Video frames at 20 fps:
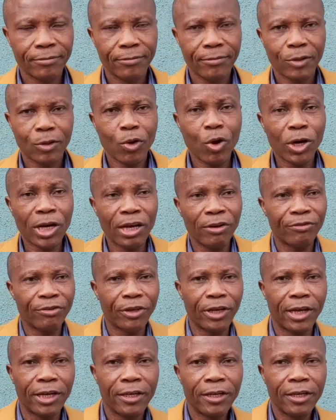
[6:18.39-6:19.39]
Conquer fear.
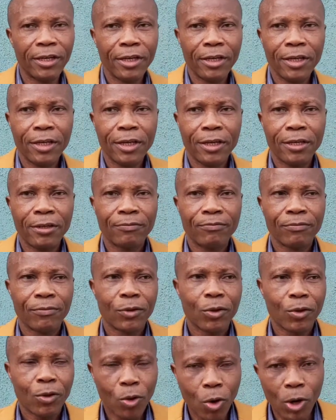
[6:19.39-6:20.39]

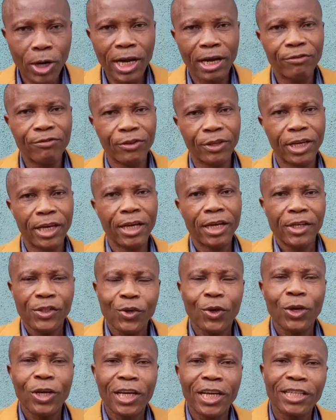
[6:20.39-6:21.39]
Conquer fear. So
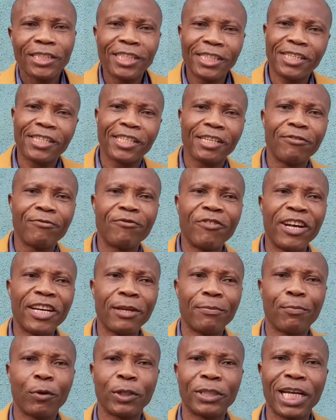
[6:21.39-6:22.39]
this is very
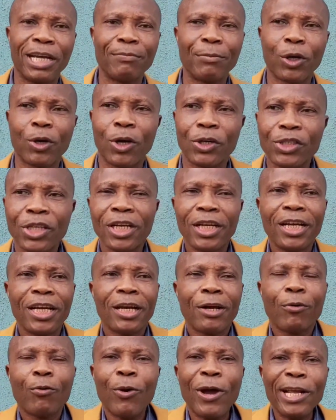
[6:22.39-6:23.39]
important, because
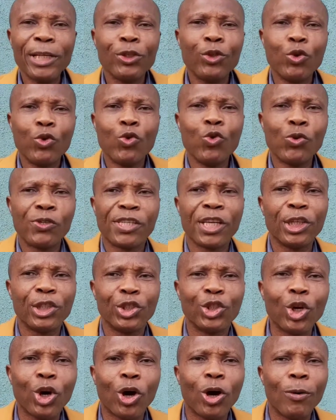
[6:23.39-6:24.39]
when you lose a
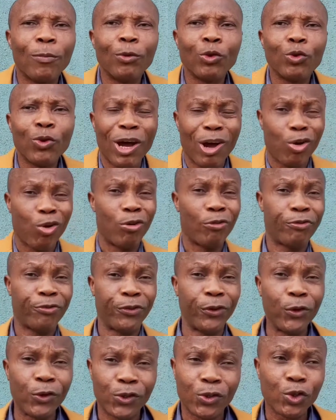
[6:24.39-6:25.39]
job, you are
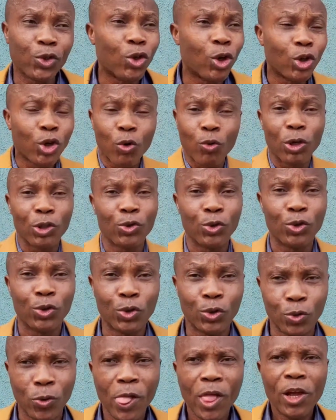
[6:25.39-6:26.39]
confused. You don't know what to
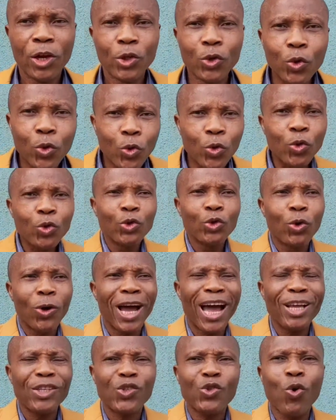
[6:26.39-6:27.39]
do. You
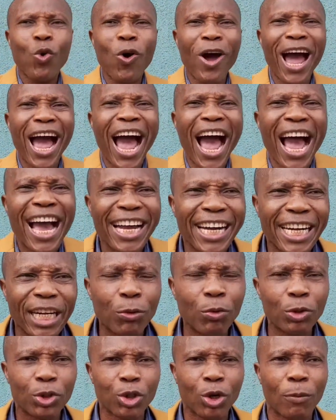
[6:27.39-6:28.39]
are so angry
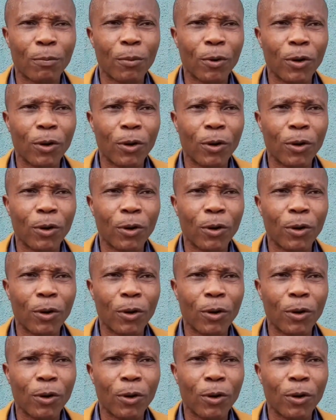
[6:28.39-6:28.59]
with your boss.